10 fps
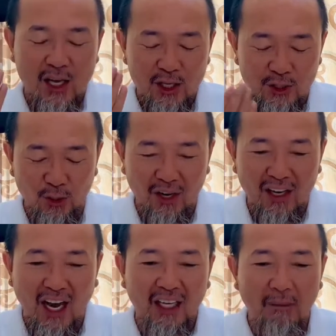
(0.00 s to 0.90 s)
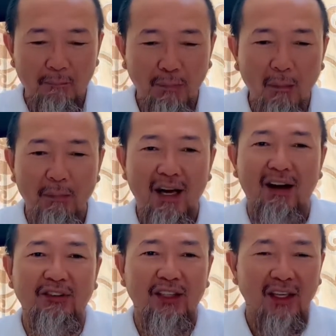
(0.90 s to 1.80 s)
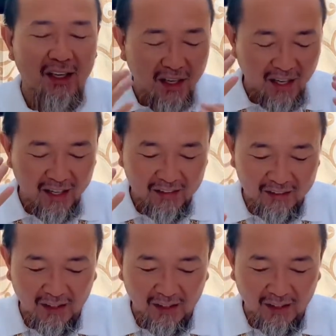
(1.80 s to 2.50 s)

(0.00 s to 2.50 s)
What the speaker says: so that I can pump it out and